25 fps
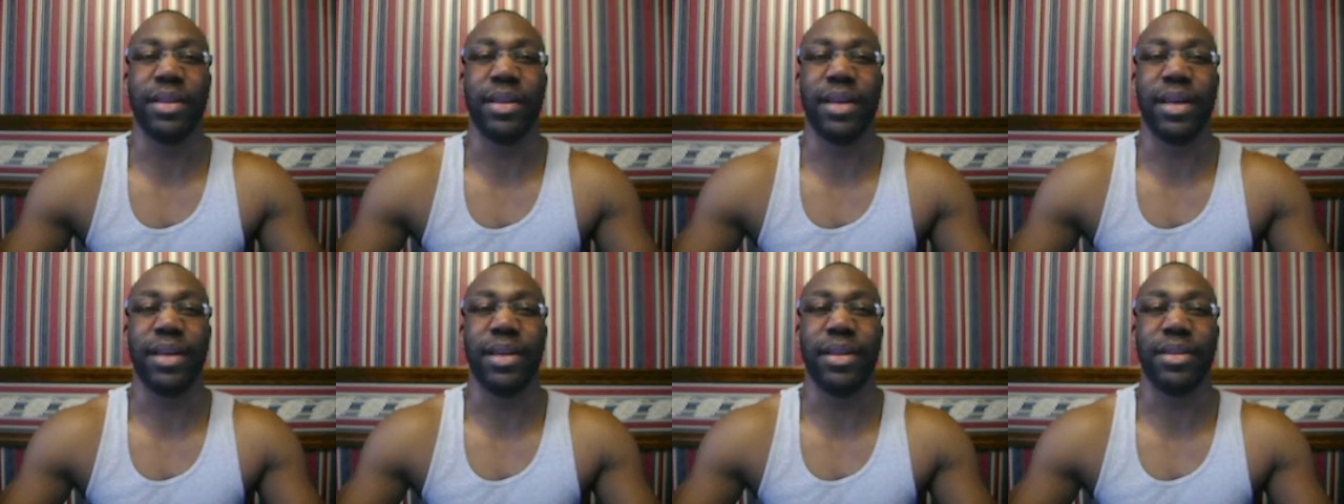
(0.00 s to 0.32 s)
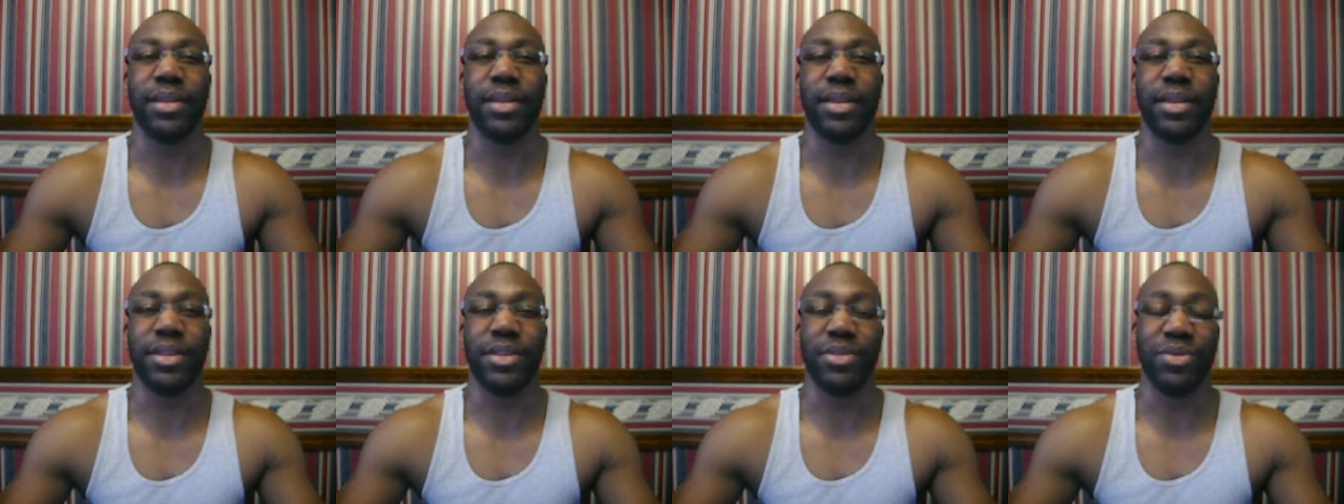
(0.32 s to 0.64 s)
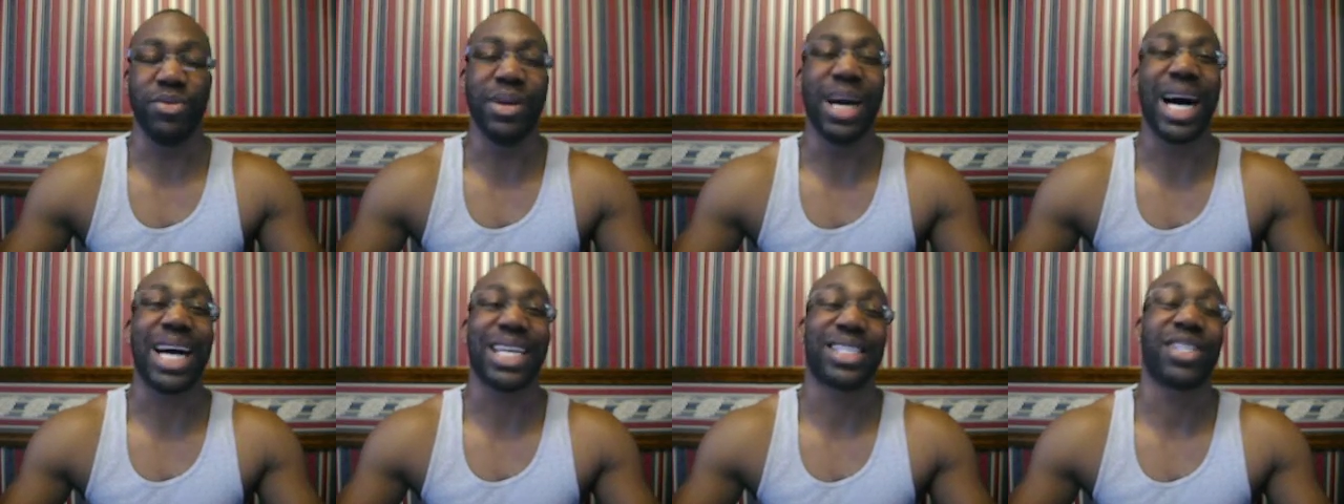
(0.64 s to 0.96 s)

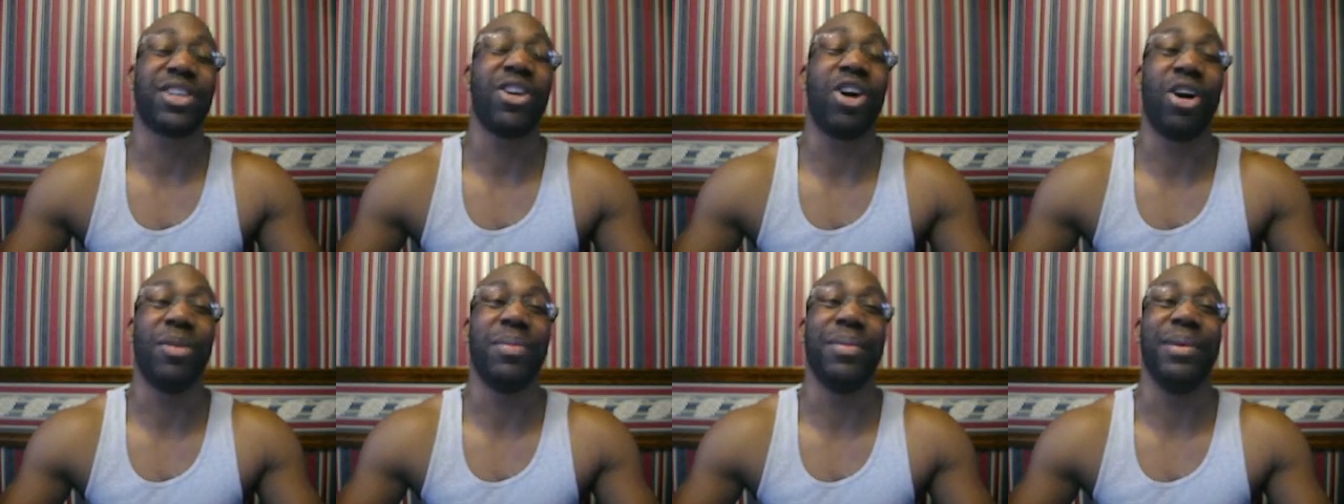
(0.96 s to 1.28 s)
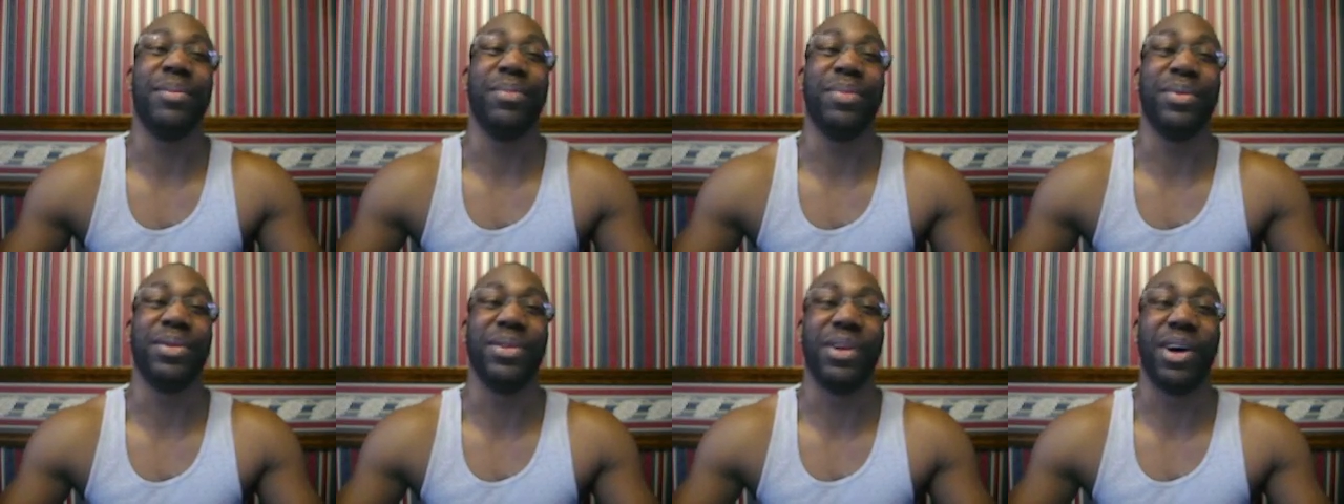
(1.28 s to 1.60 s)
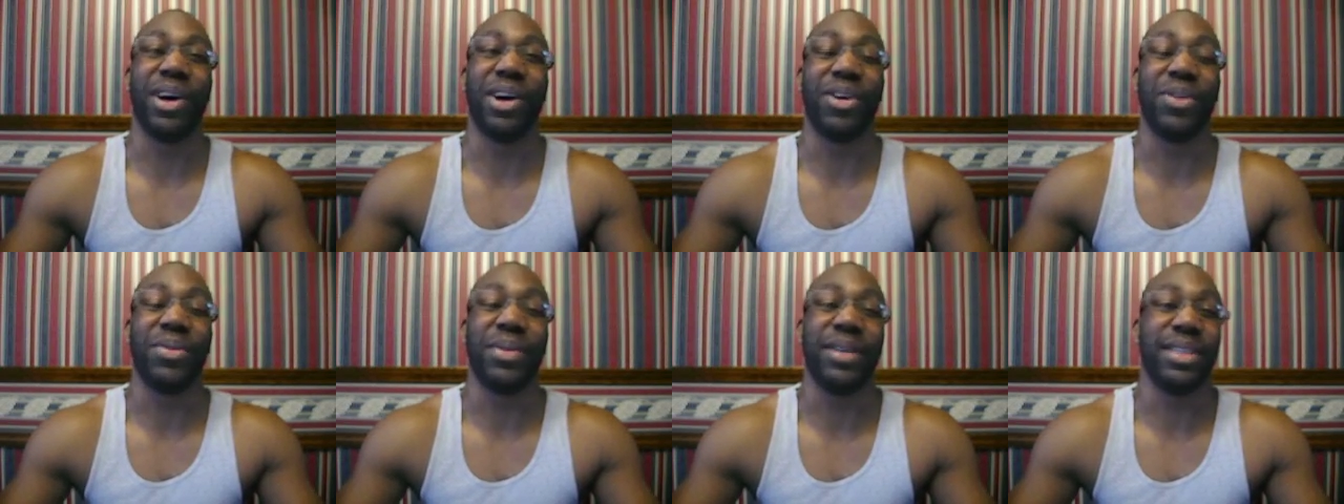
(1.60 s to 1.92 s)
You guys comment
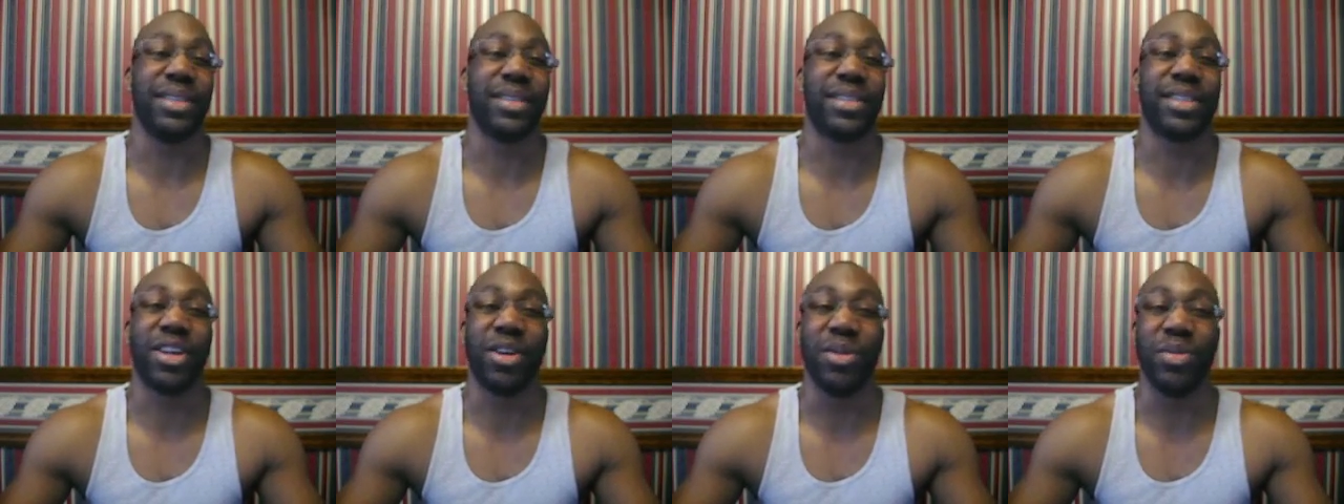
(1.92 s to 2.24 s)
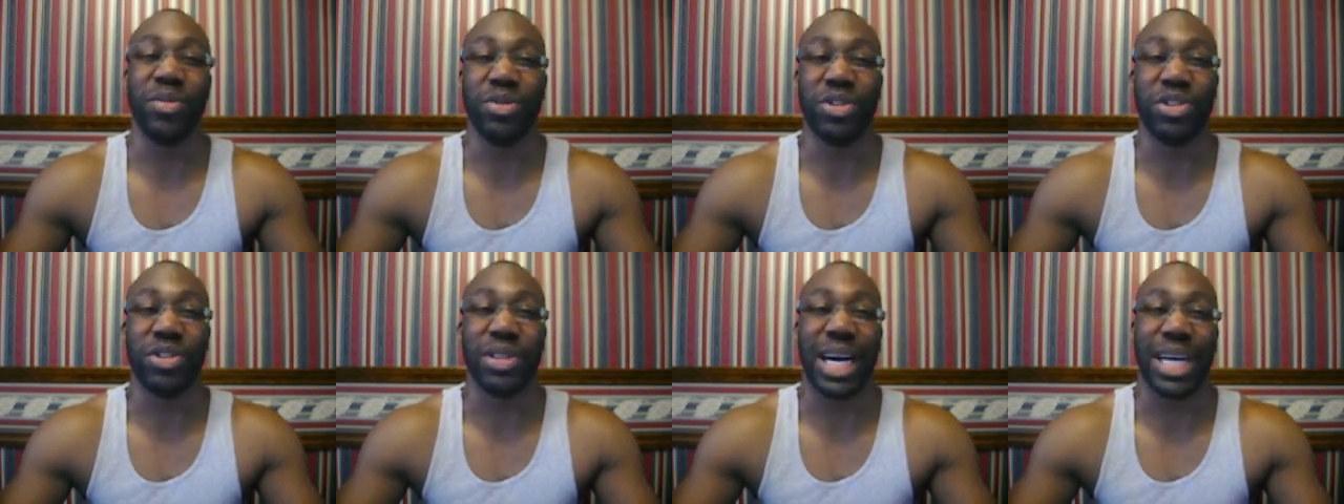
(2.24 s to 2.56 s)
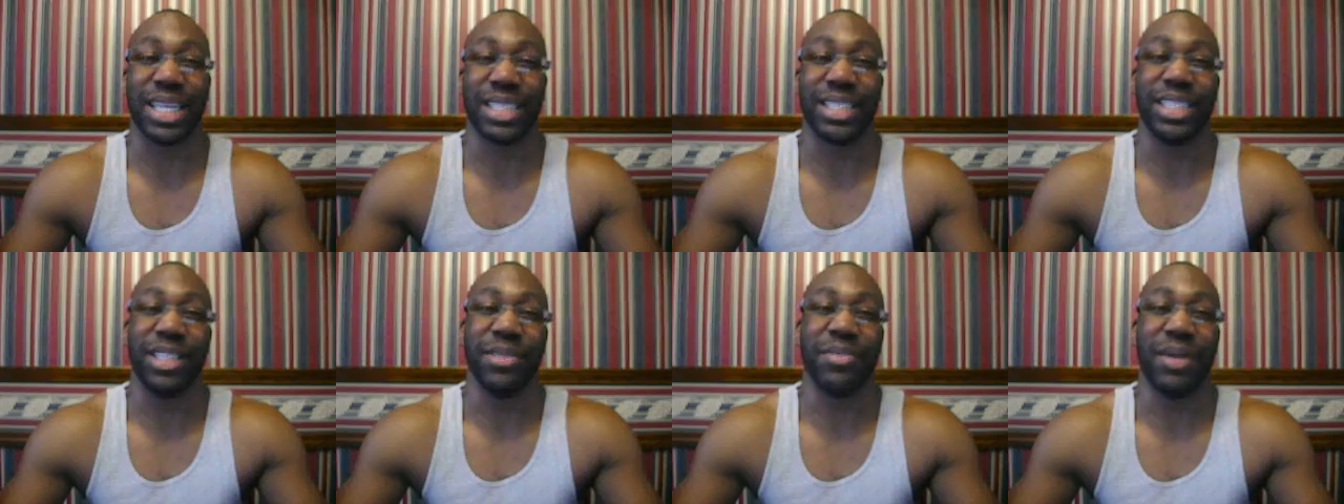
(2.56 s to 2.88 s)
below and tell me what you
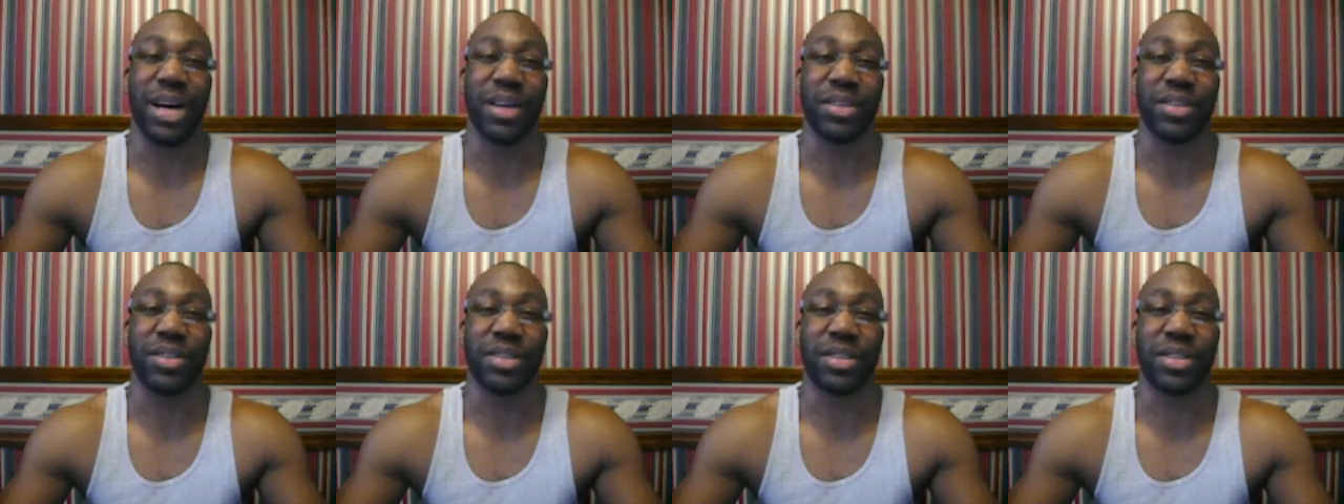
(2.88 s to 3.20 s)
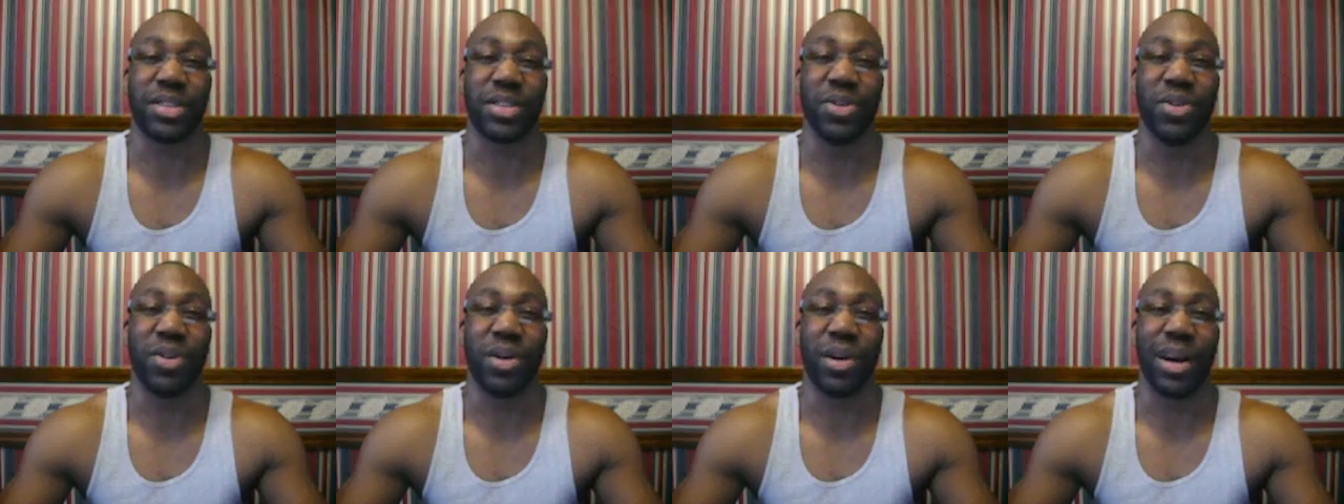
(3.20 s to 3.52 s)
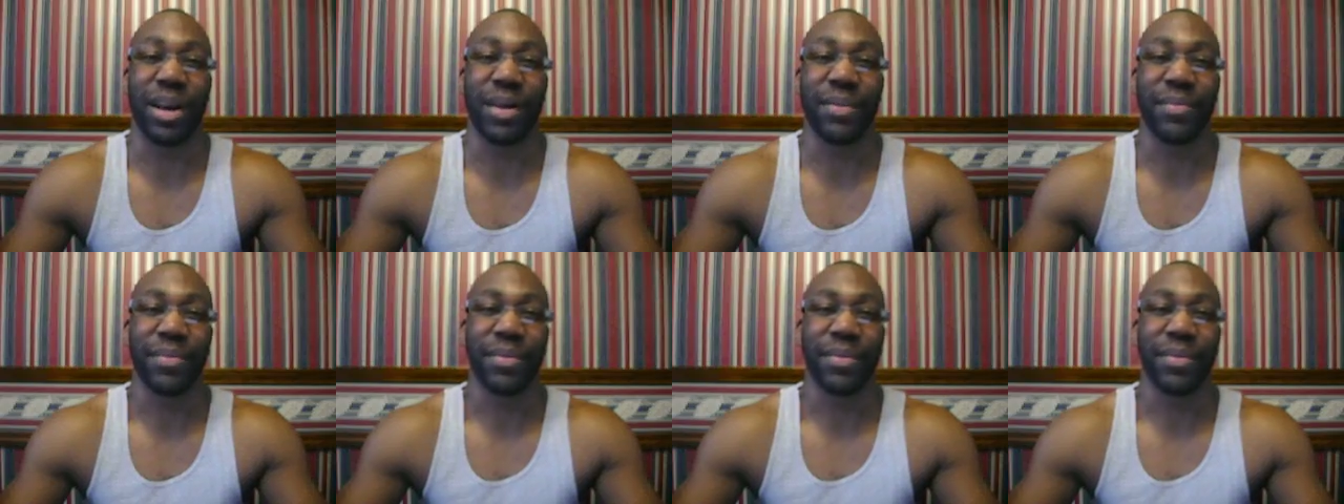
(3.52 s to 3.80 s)
guys think about this story.